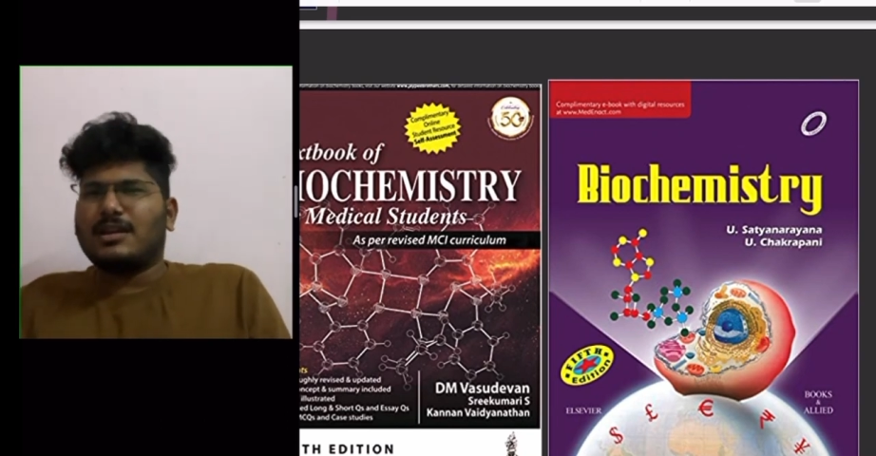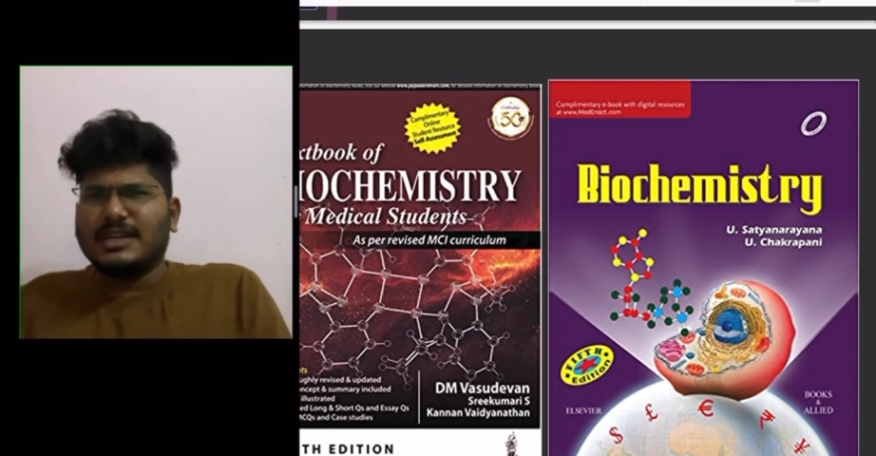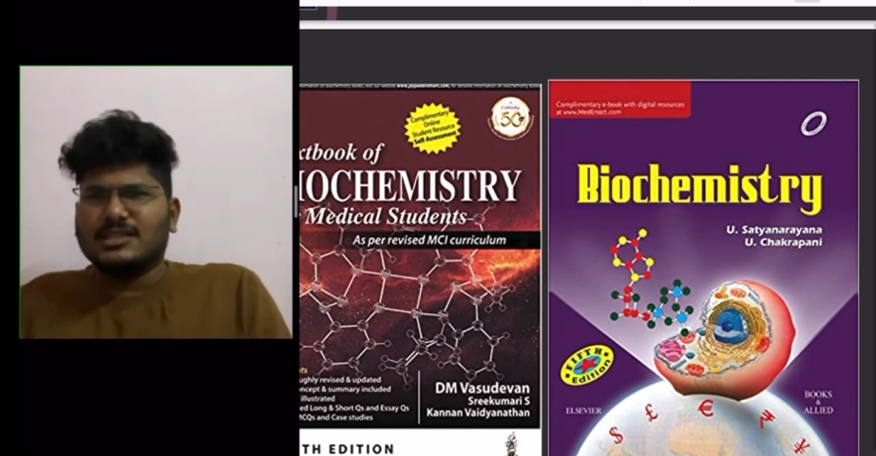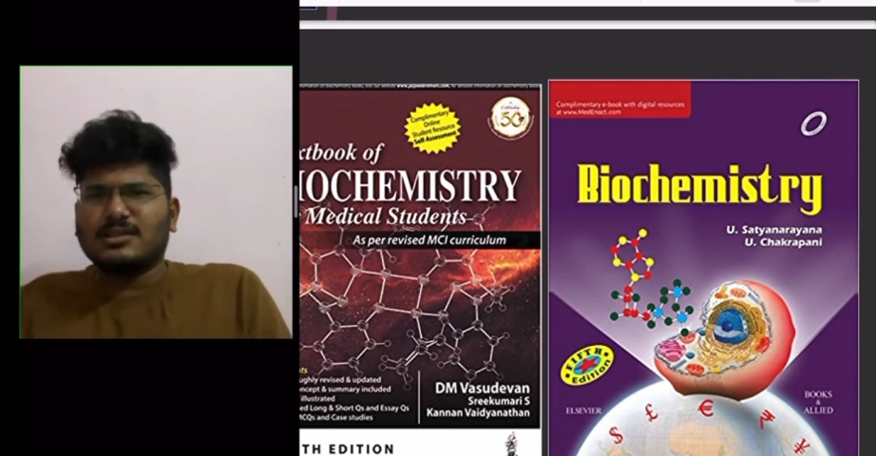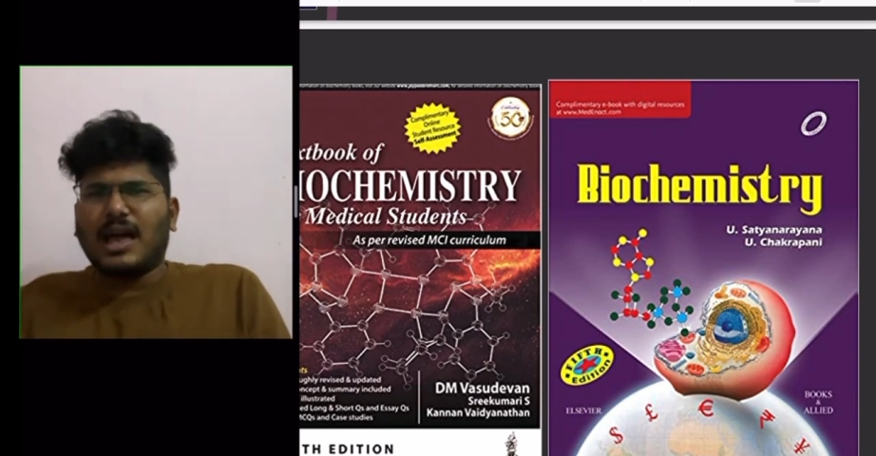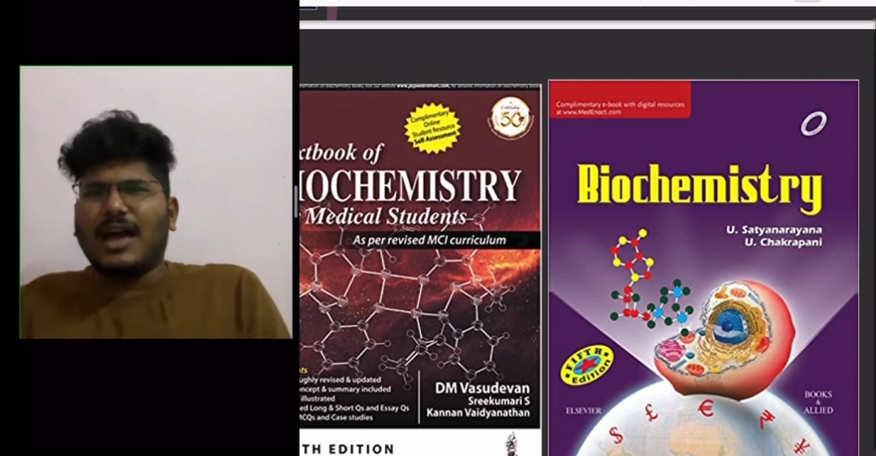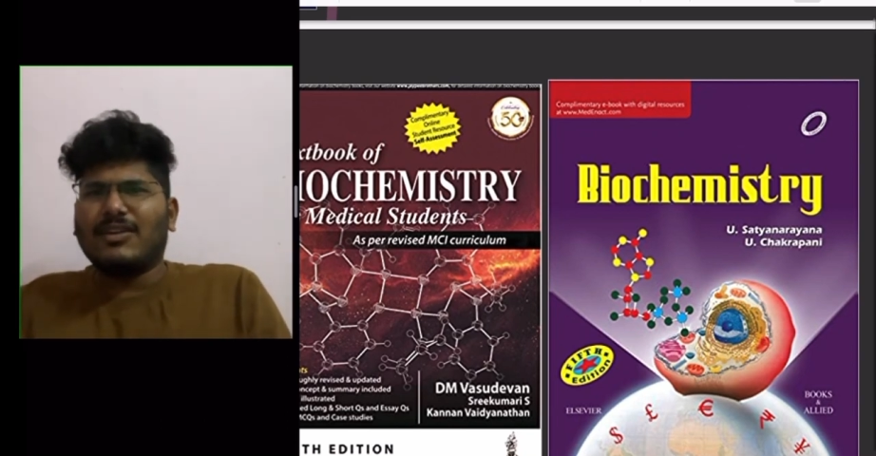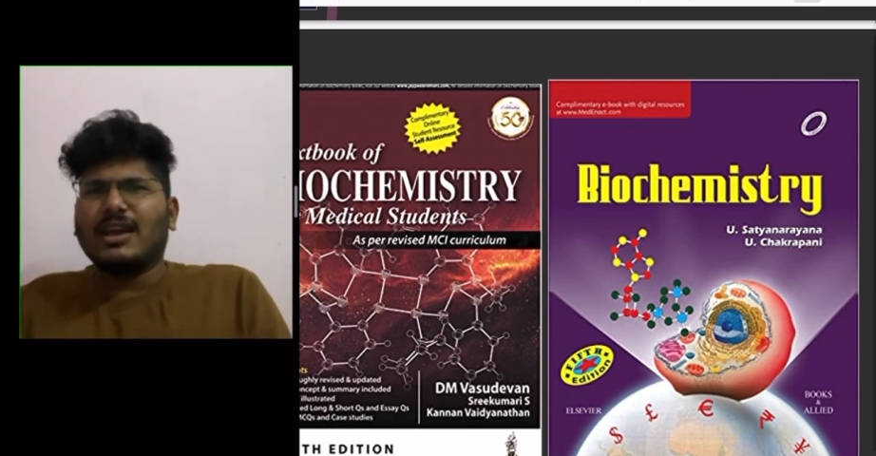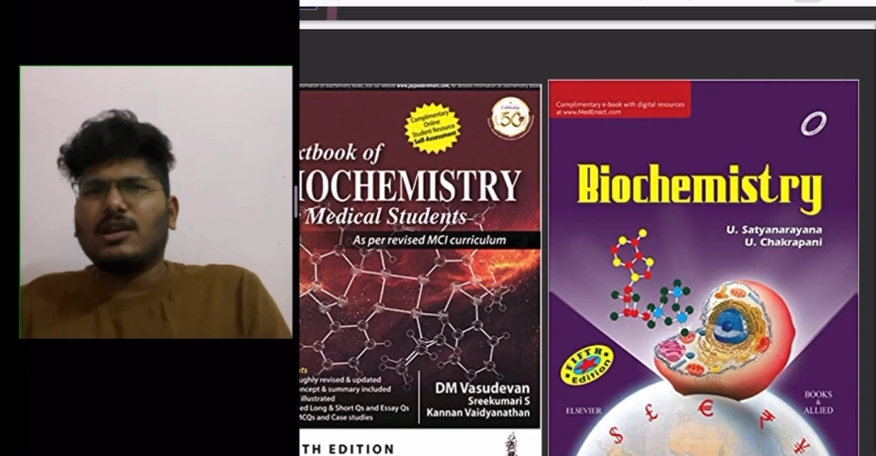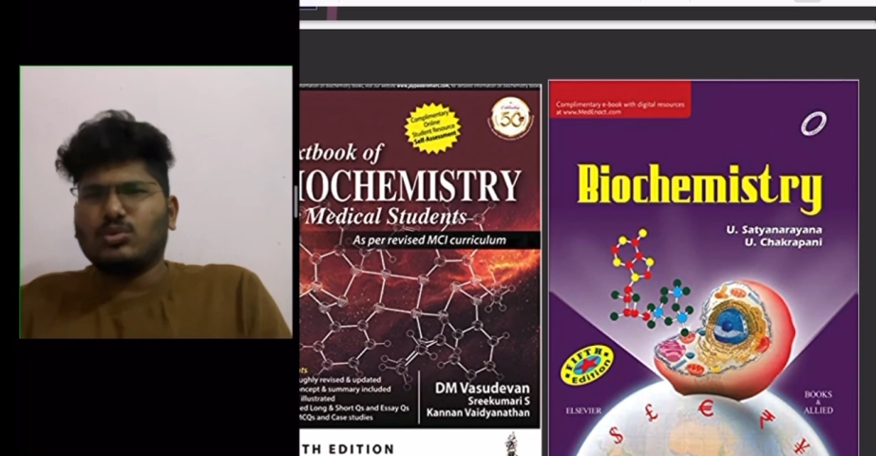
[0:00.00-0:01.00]
and it is
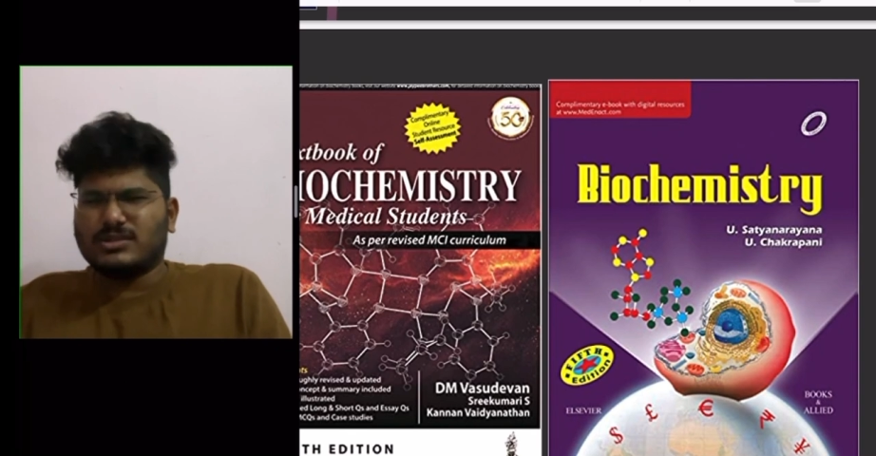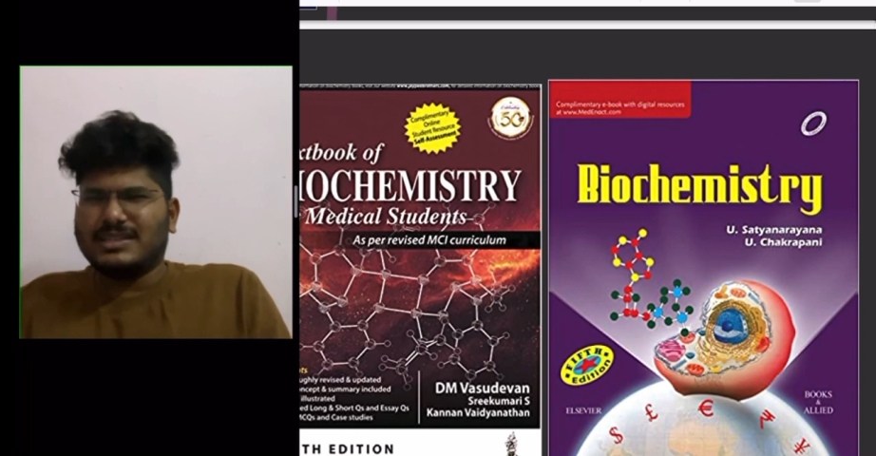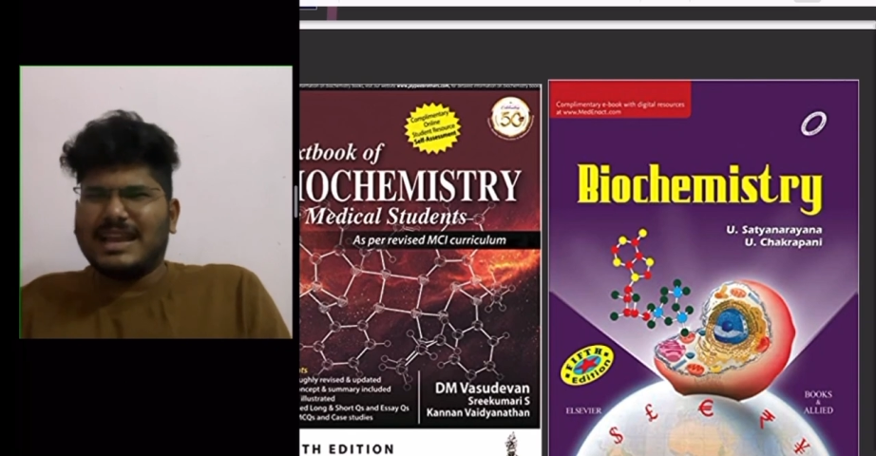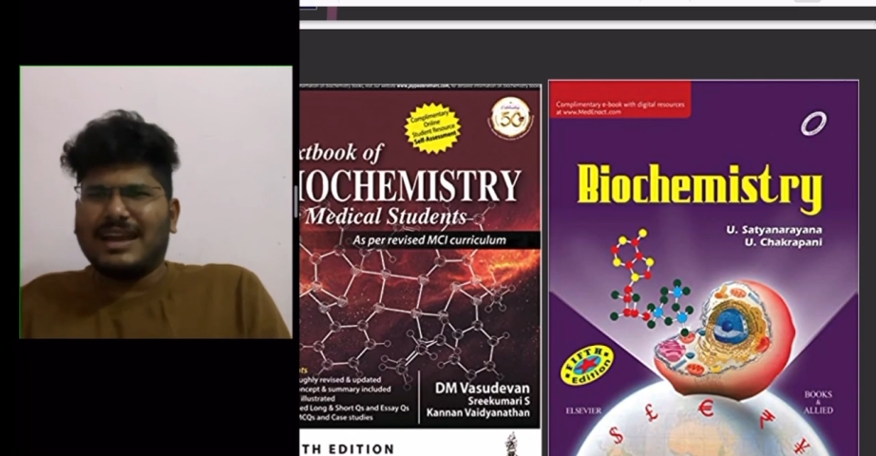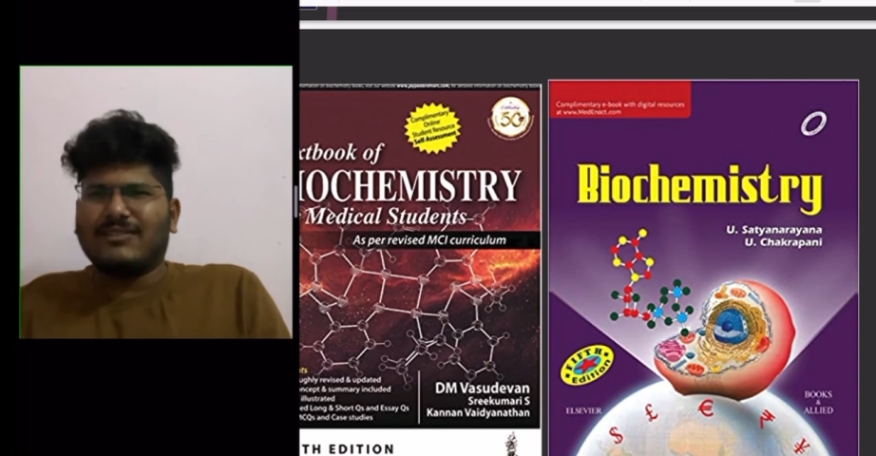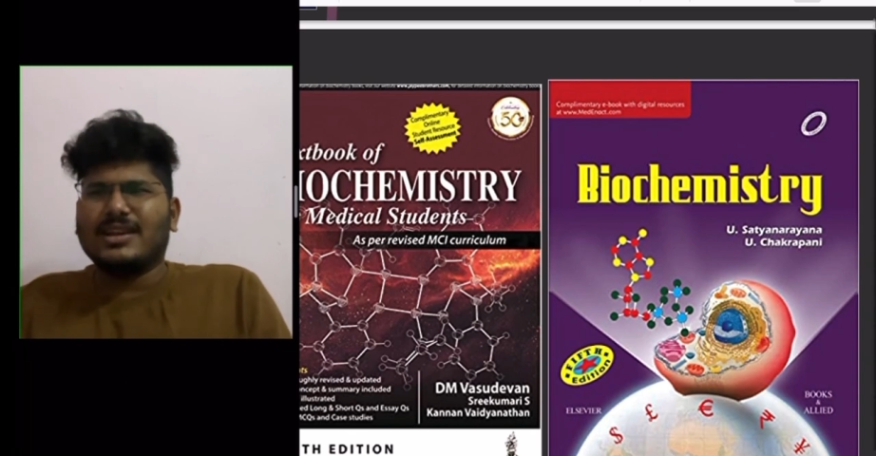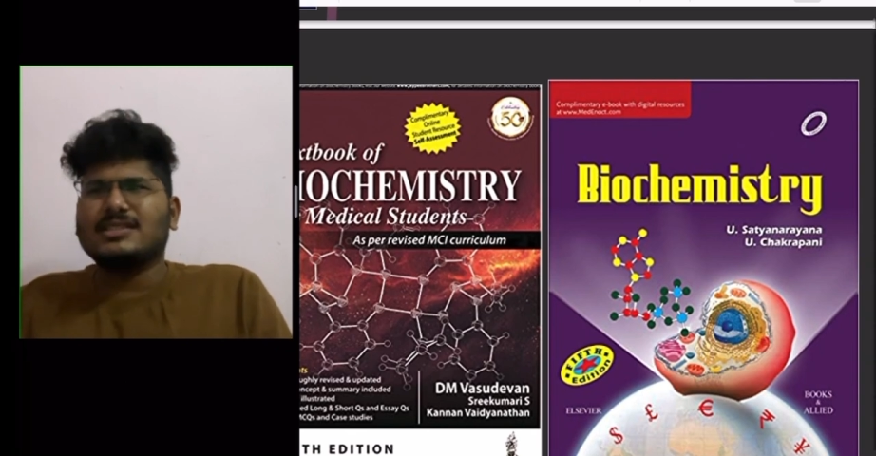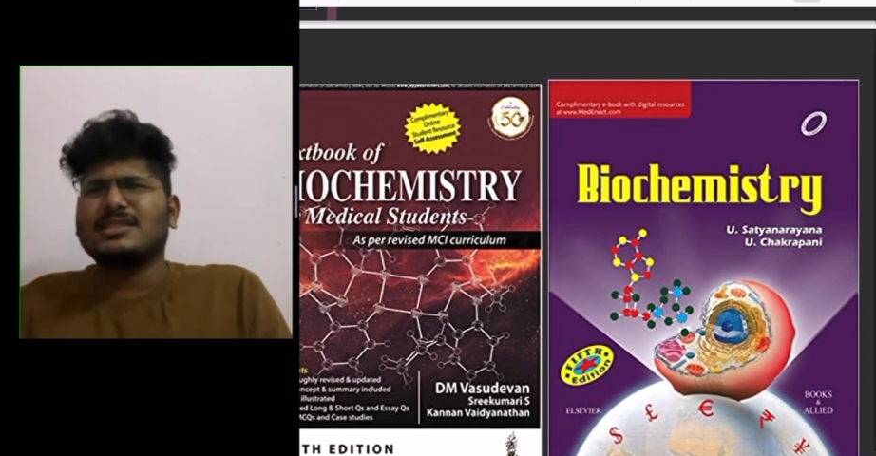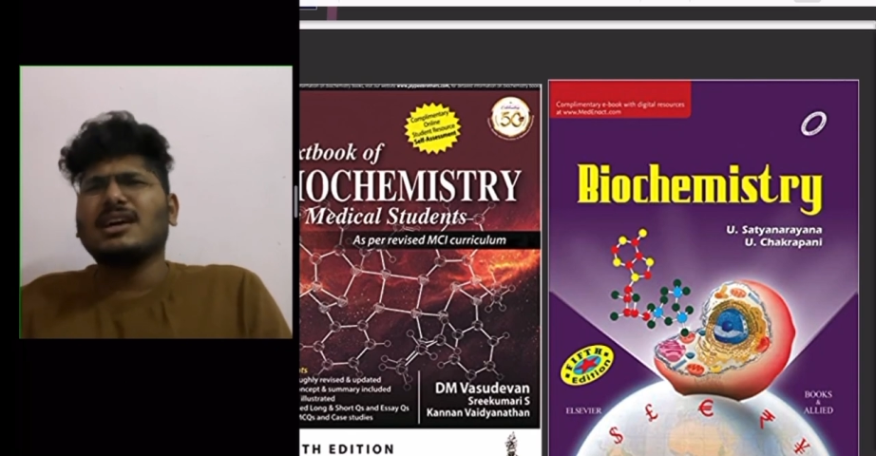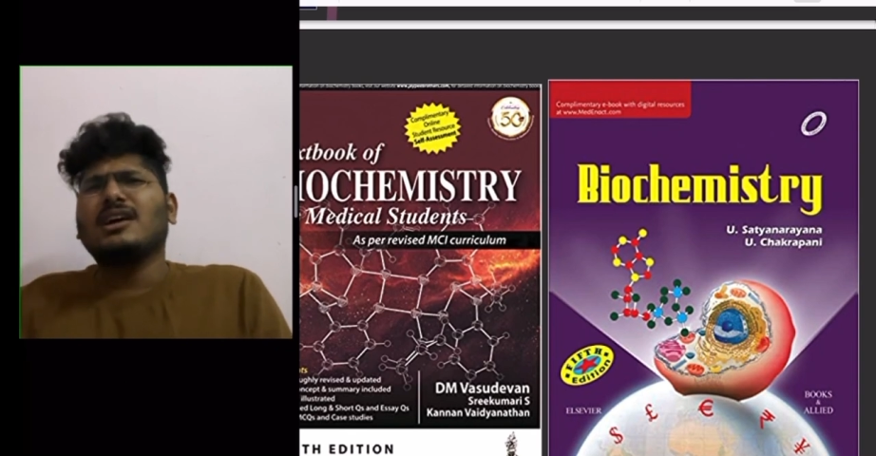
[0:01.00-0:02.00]
having a lucid
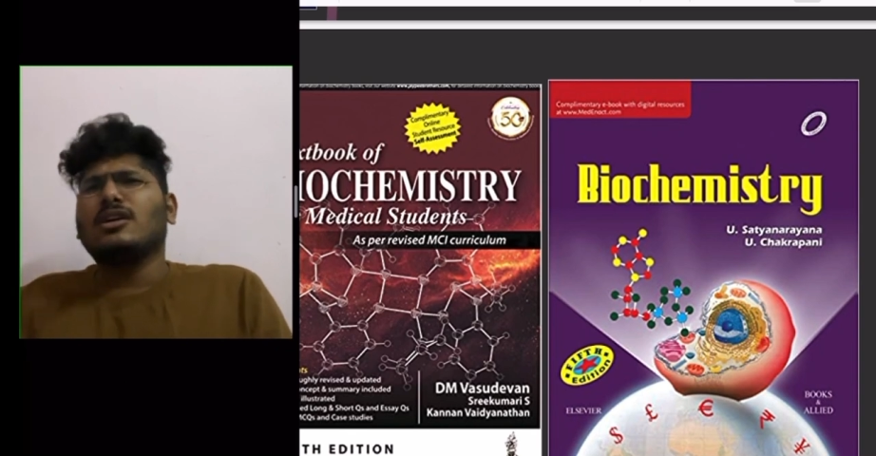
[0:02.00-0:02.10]
language,